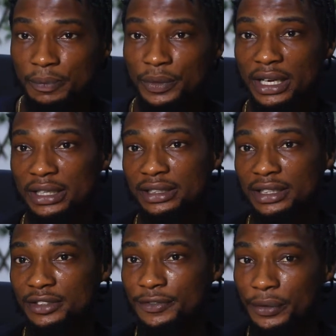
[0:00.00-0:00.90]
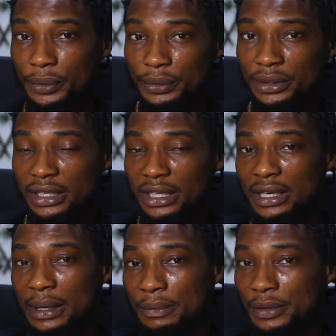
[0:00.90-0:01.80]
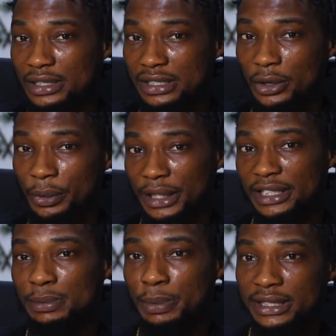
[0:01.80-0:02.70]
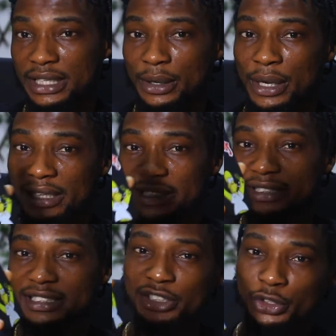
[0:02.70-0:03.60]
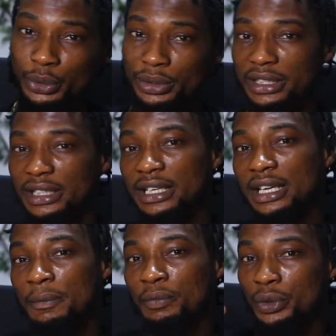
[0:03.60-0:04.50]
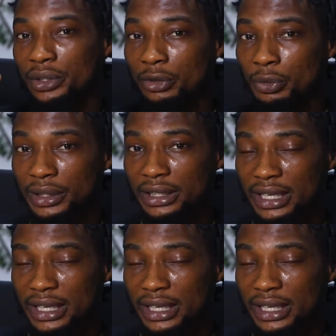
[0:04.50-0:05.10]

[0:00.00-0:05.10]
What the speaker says: and this phone is already special and it is unique to the Queen,